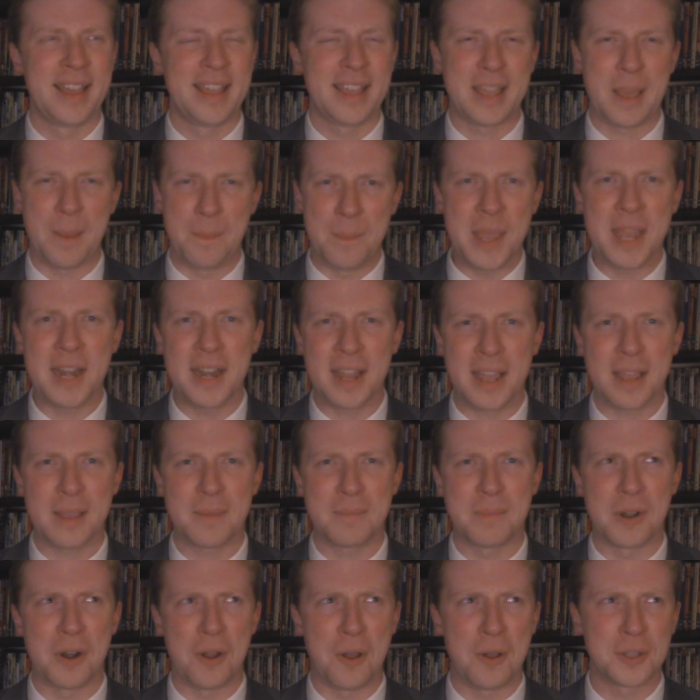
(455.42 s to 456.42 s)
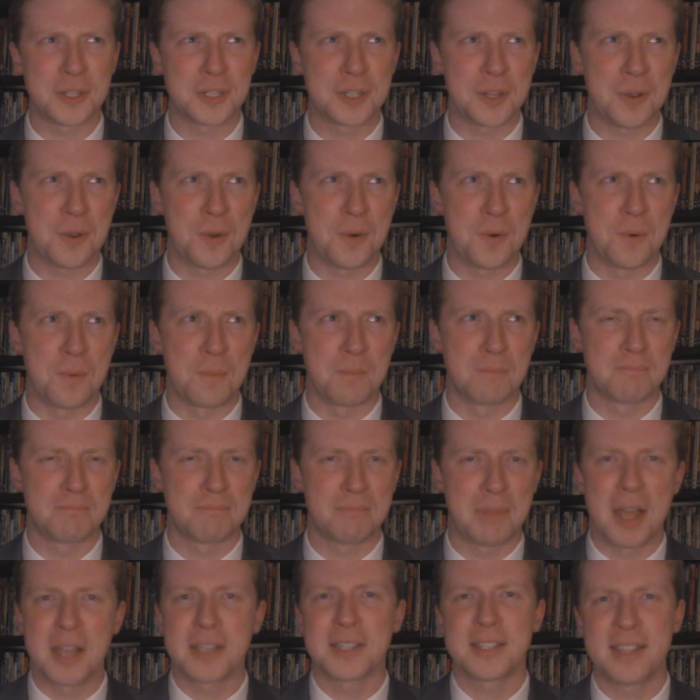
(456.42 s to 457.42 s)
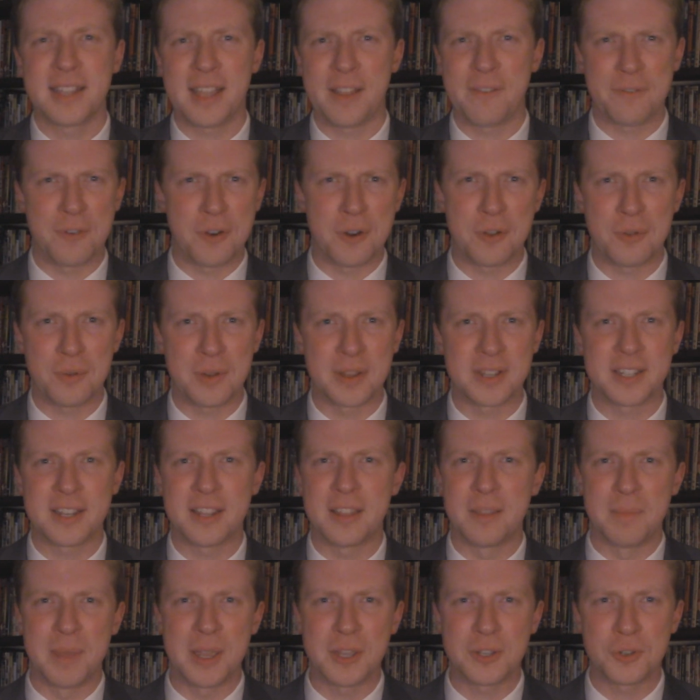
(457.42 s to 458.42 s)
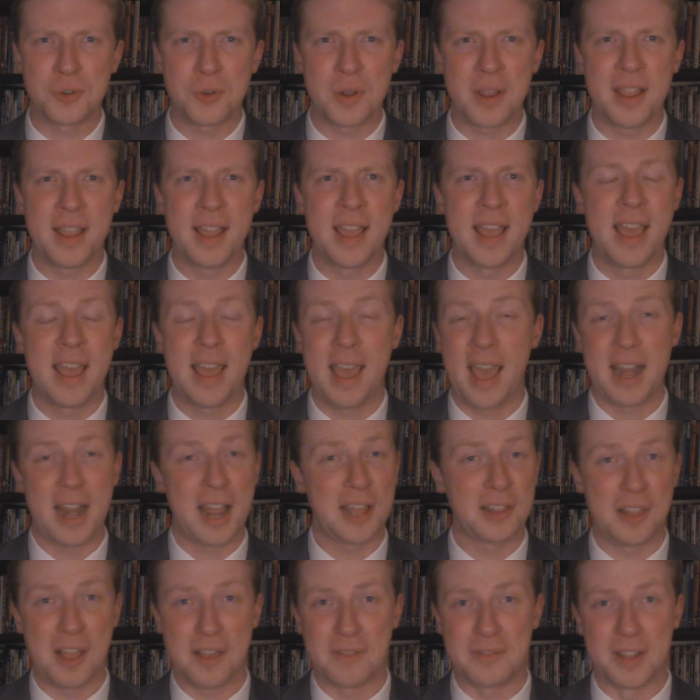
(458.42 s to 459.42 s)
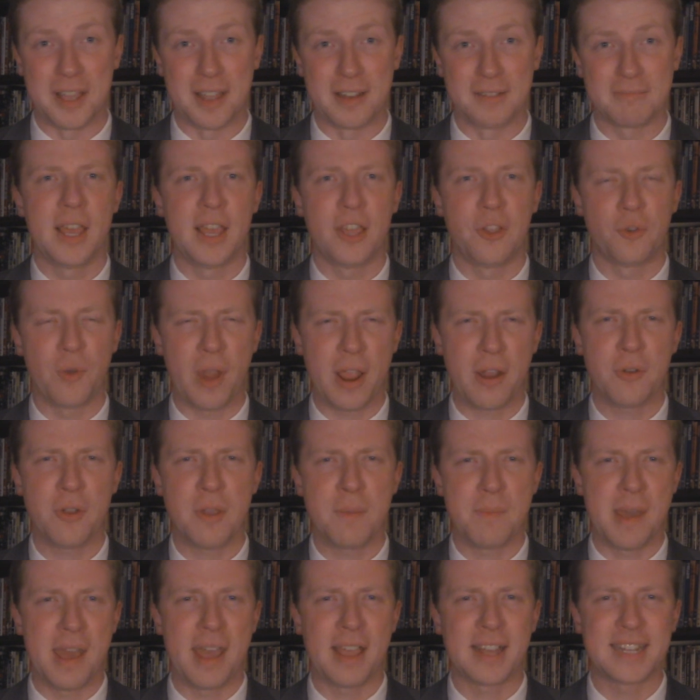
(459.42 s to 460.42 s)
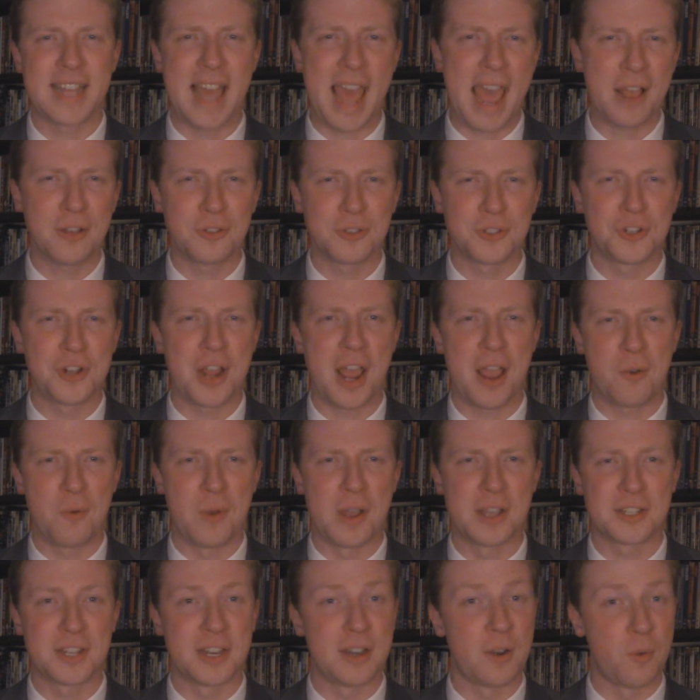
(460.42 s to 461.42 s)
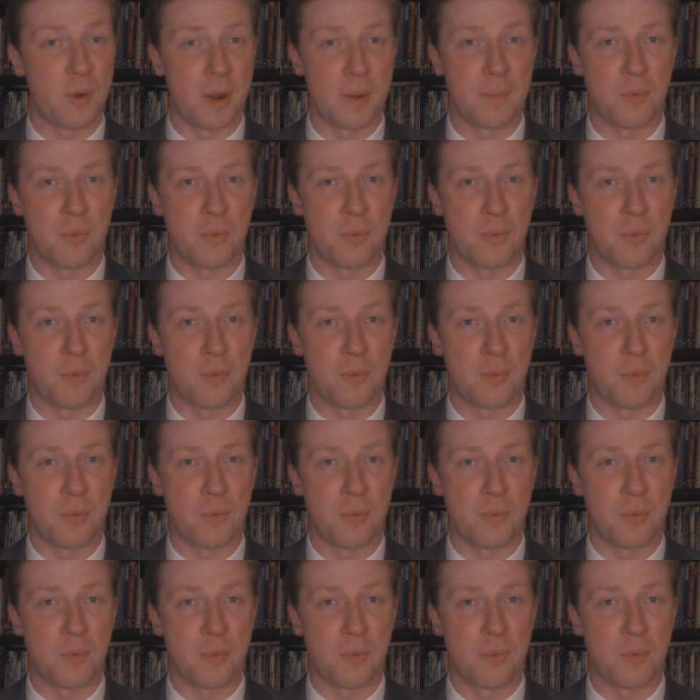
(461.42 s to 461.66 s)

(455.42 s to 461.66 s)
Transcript: comedic, but also puzzling furtherance to the mystery, and I loved it. Gregory Peck tackles Jack Weston at one